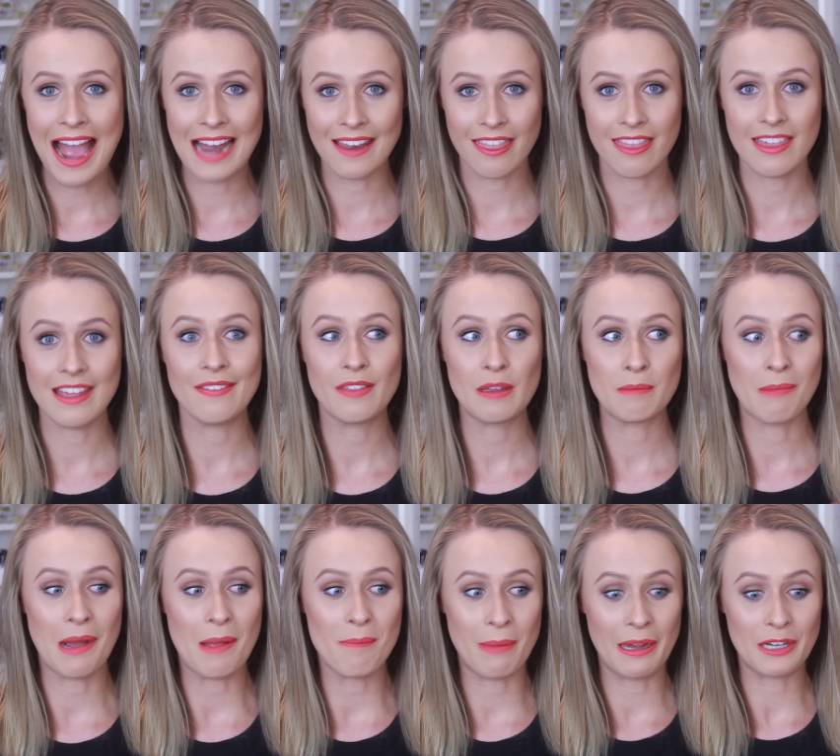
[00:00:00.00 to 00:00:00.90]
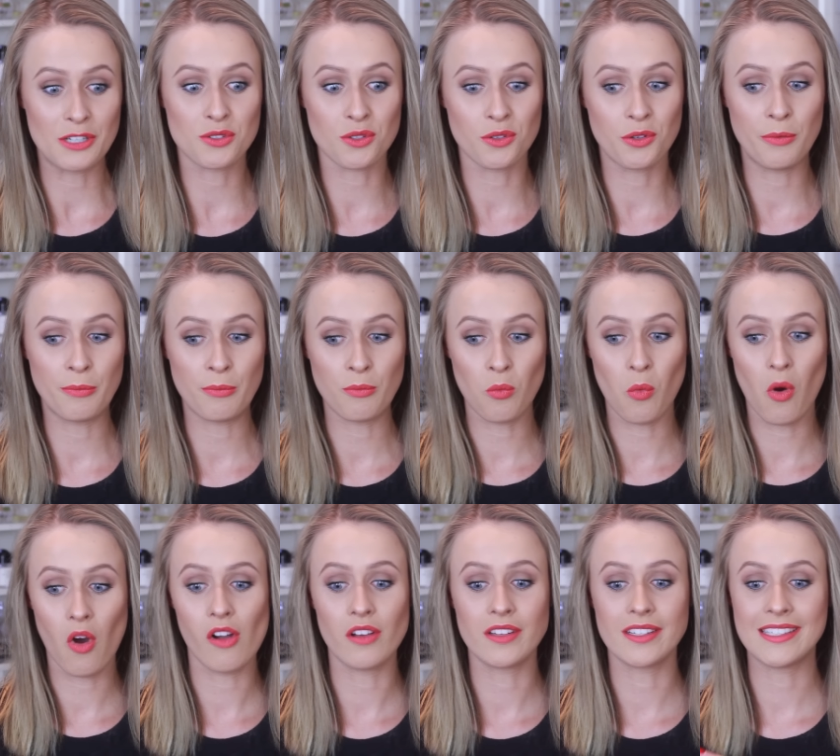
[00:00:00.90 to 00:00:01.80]
and think that my bedroom
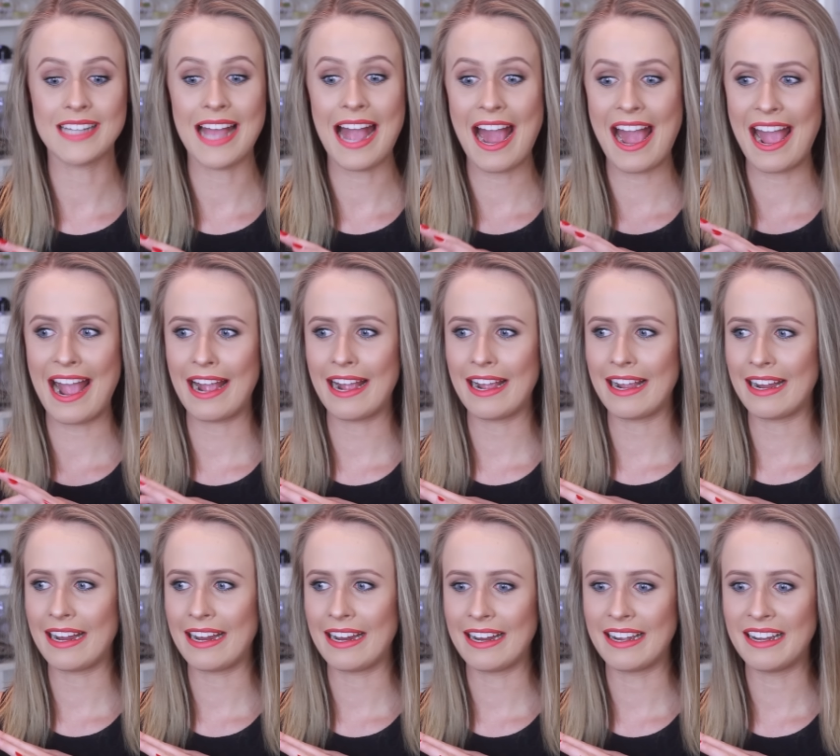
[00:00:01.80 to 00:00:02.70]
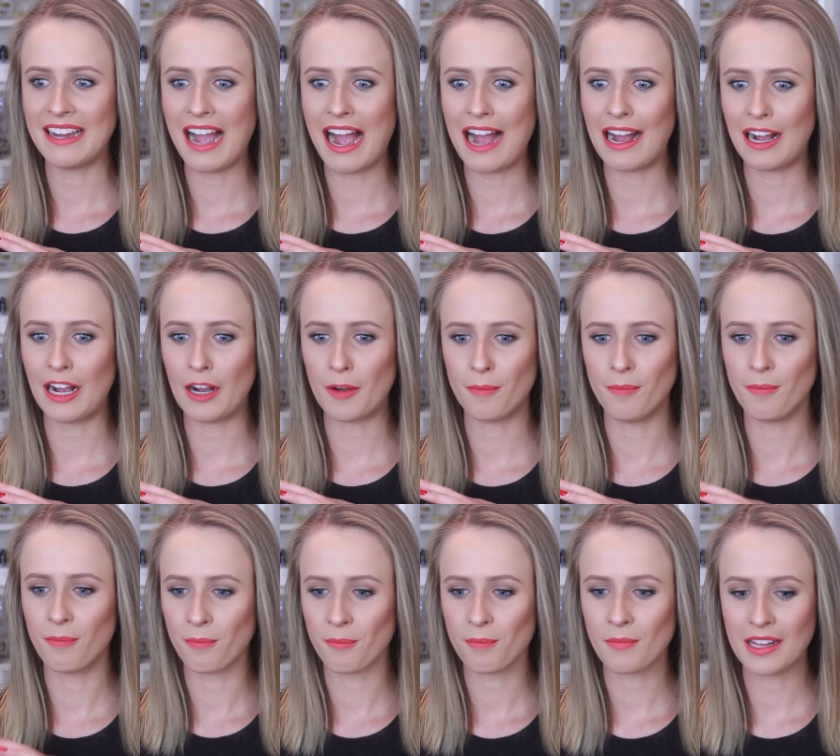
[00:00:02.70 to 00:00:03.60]
was a
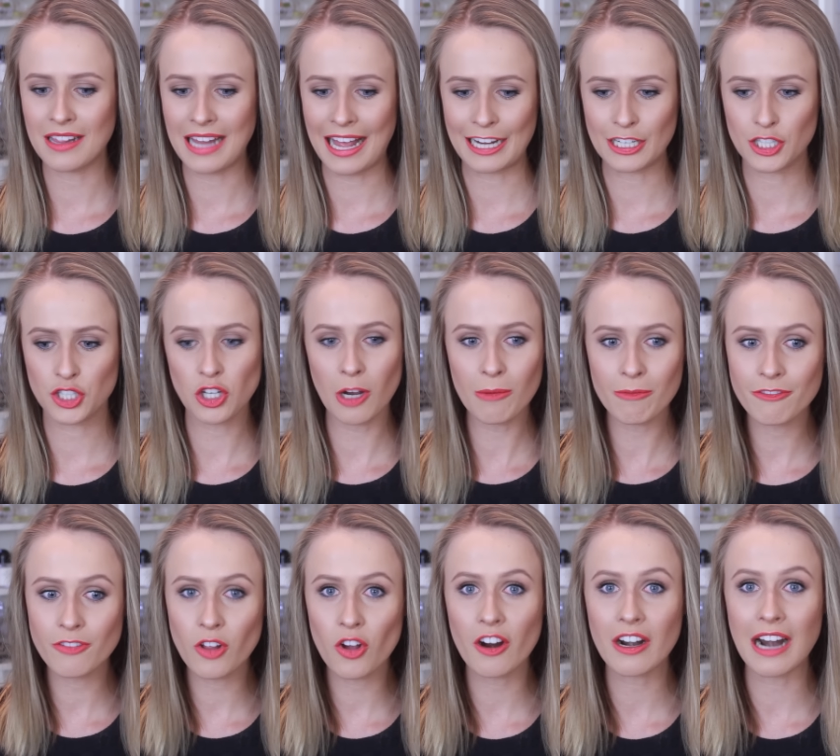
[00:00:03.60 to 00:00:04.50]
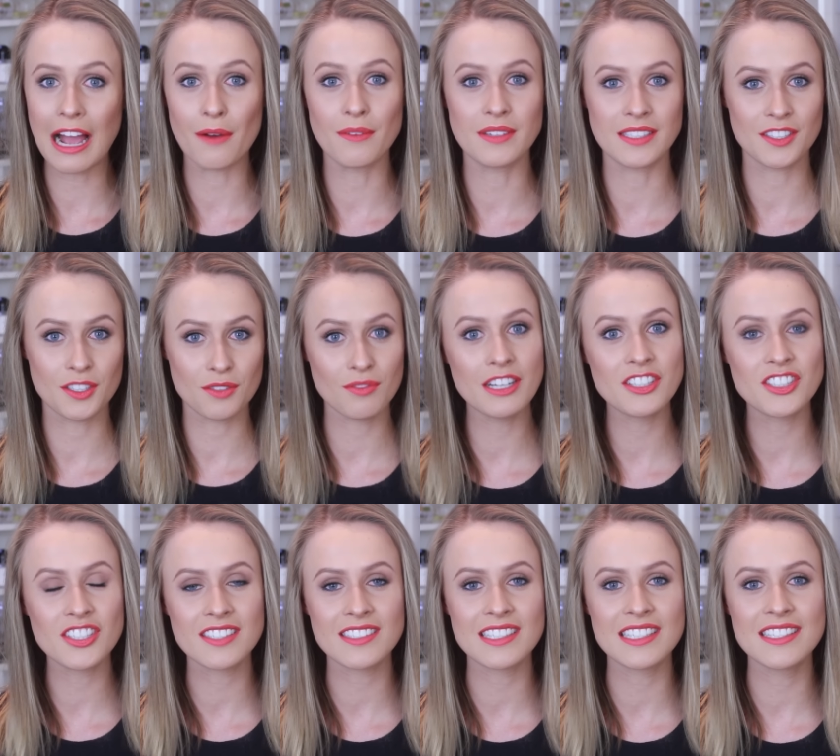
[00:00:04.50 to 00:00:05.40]
like a shop floor and I was at the
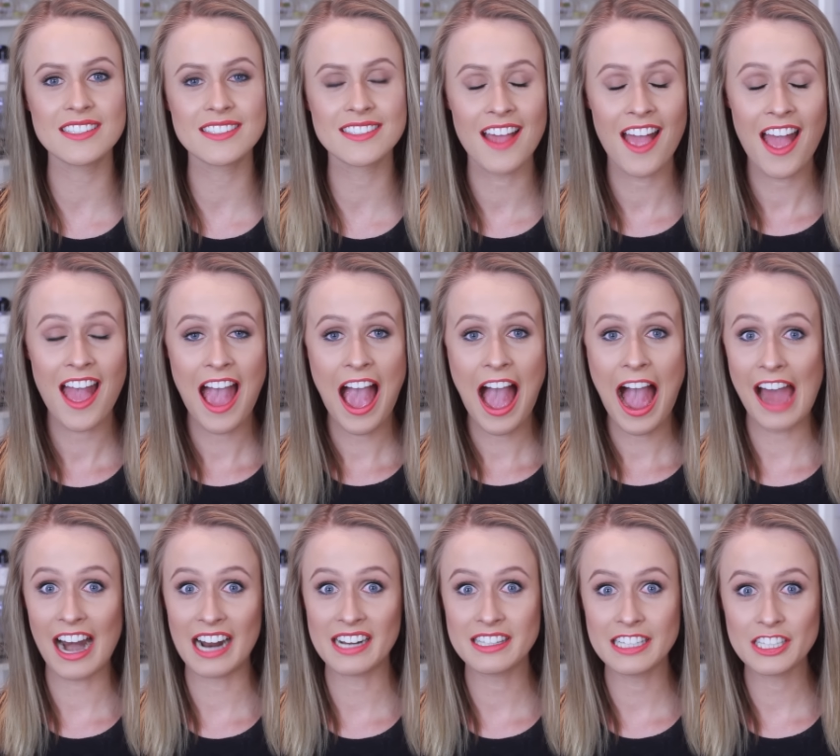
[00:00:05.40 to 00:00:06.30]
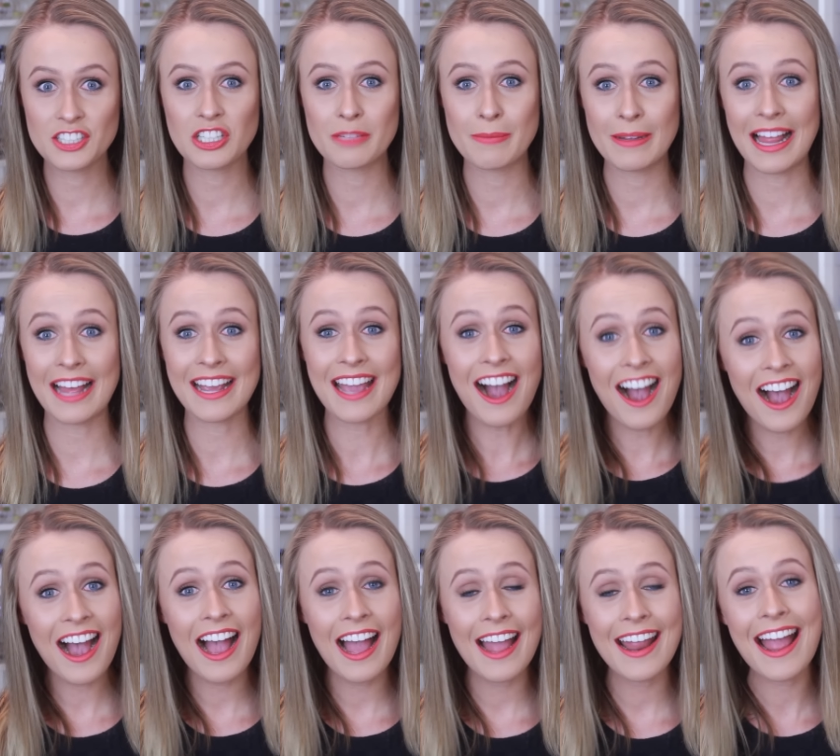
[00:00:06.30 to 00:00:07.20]
registers, and I'd literally be like,
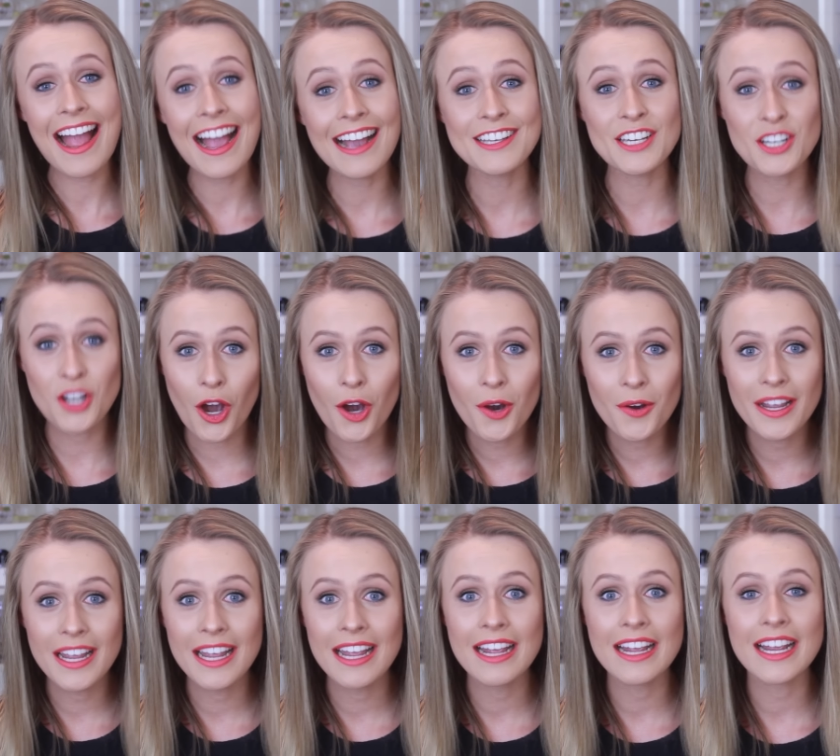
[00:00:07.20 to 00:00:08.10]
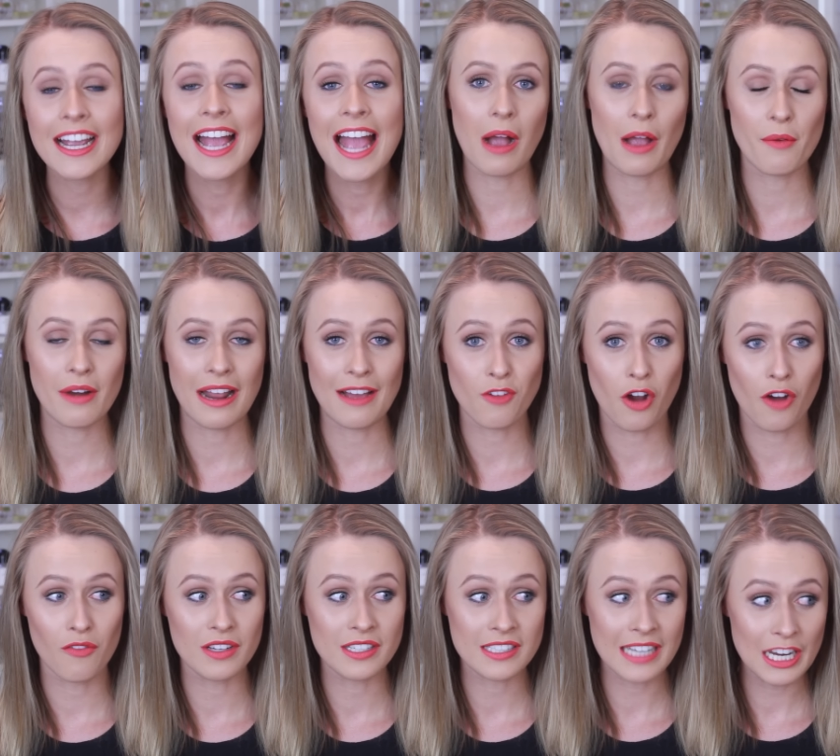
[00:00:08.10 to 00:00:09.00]
hi, how are you going? I would have
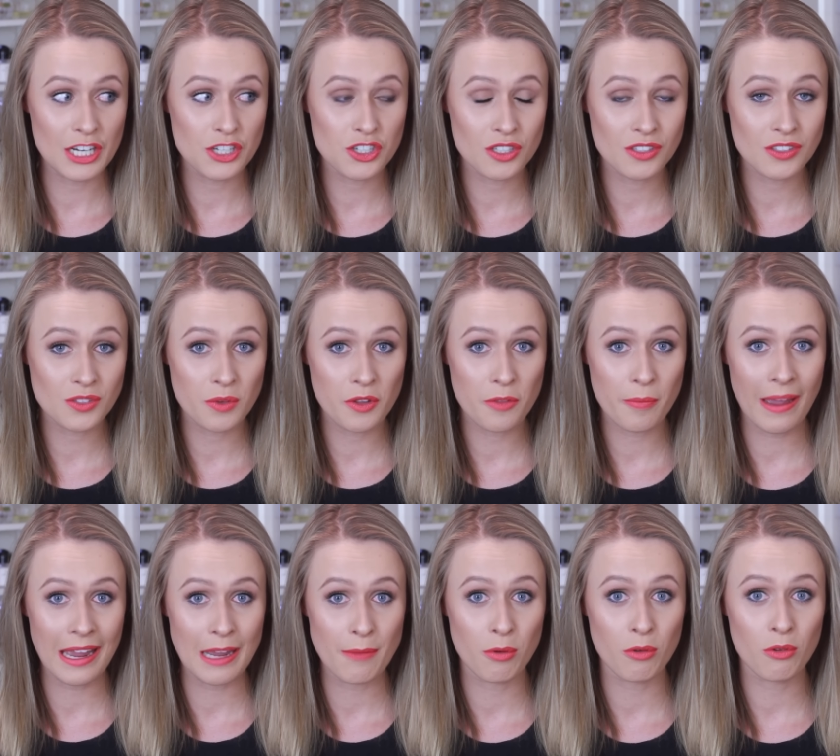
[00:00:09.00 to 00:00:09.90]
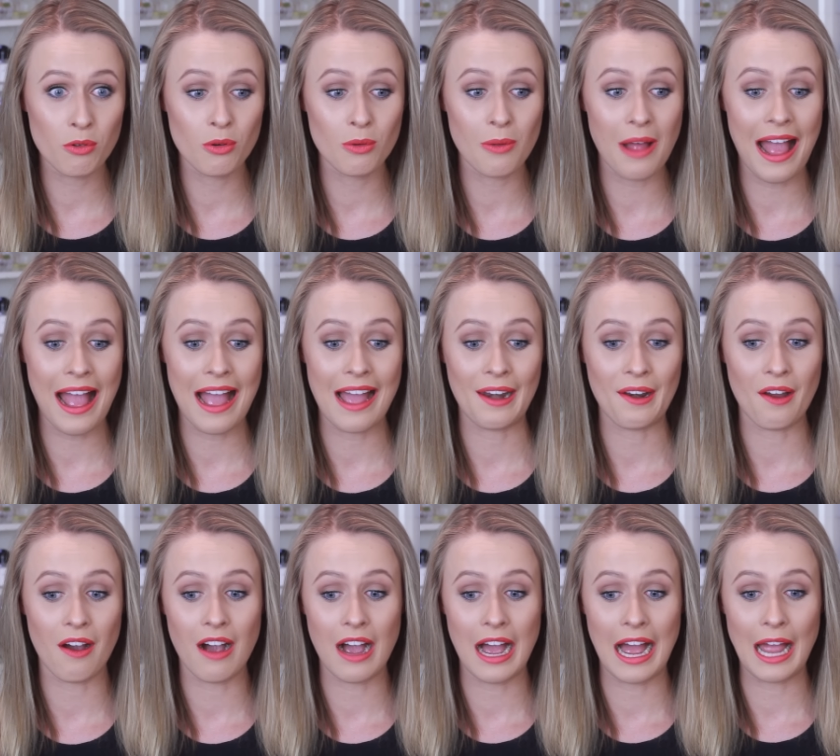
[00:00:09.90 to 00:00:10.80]
conversations with people
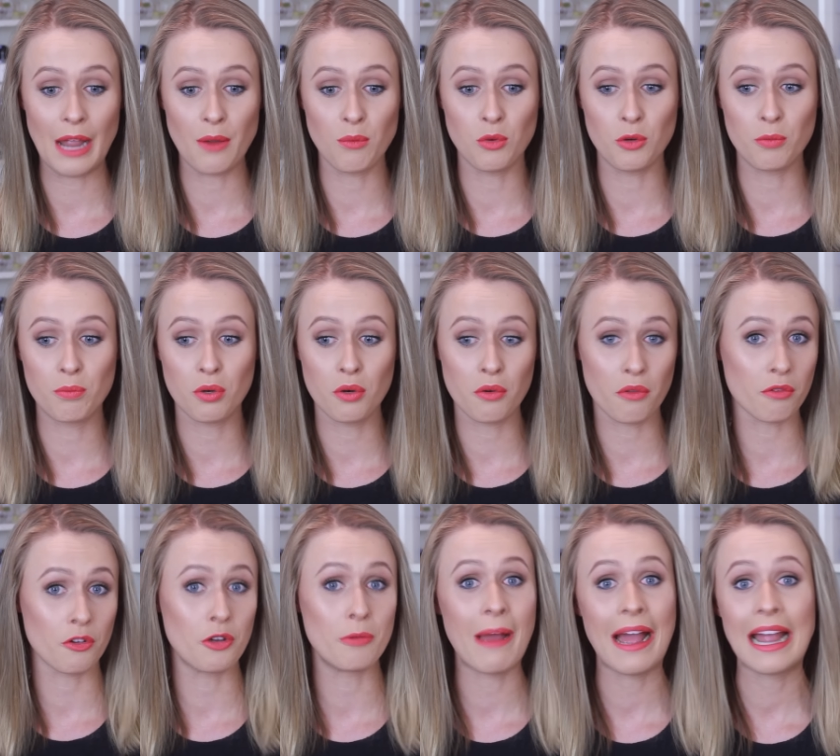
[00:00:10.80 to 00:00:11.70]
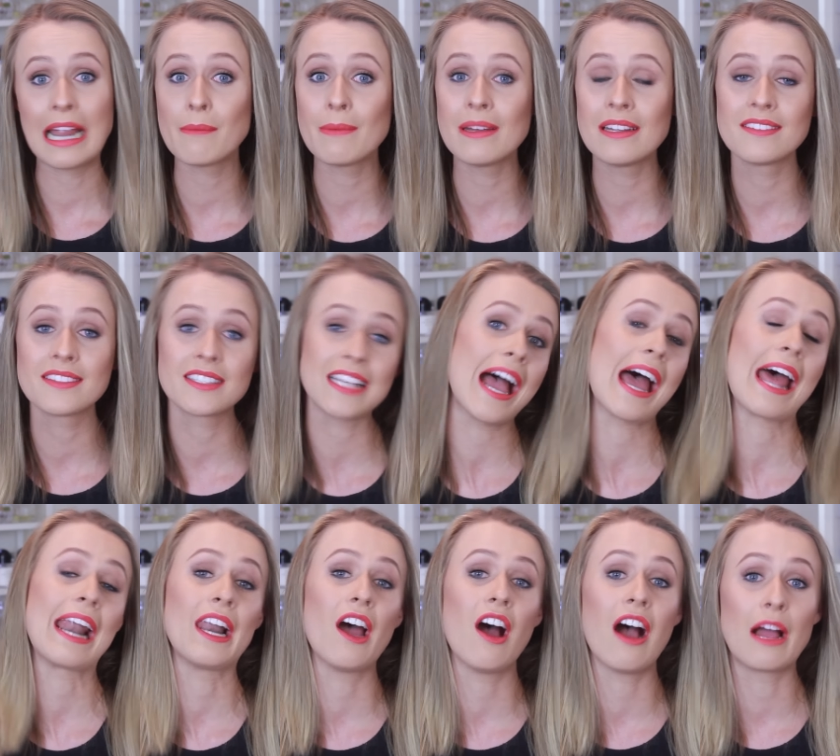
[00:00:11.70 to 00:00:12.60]
and I would put through payments
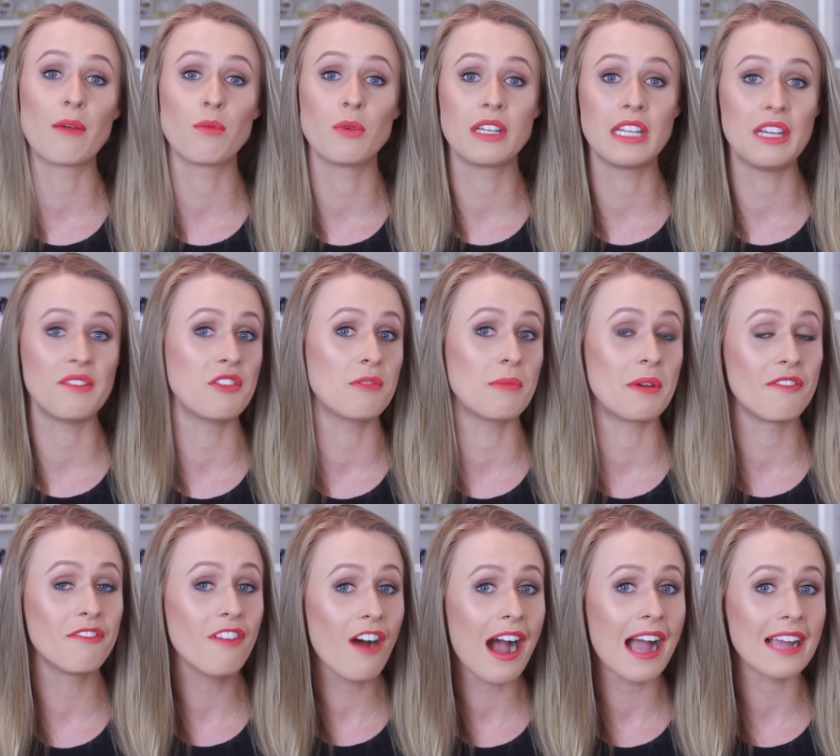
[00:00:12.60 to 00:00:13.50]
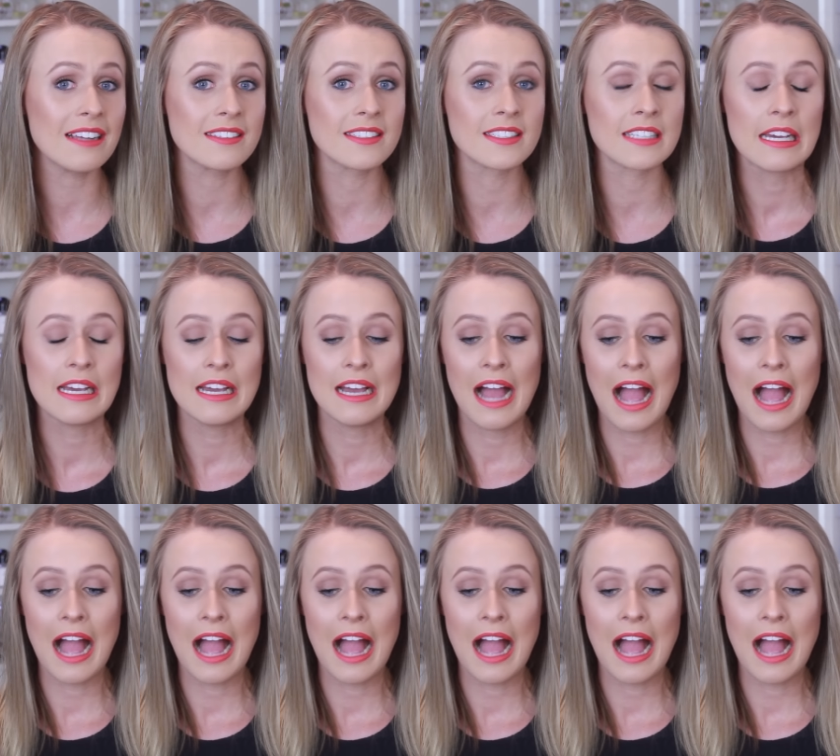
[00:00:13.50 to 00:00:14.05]
and I would give them advice.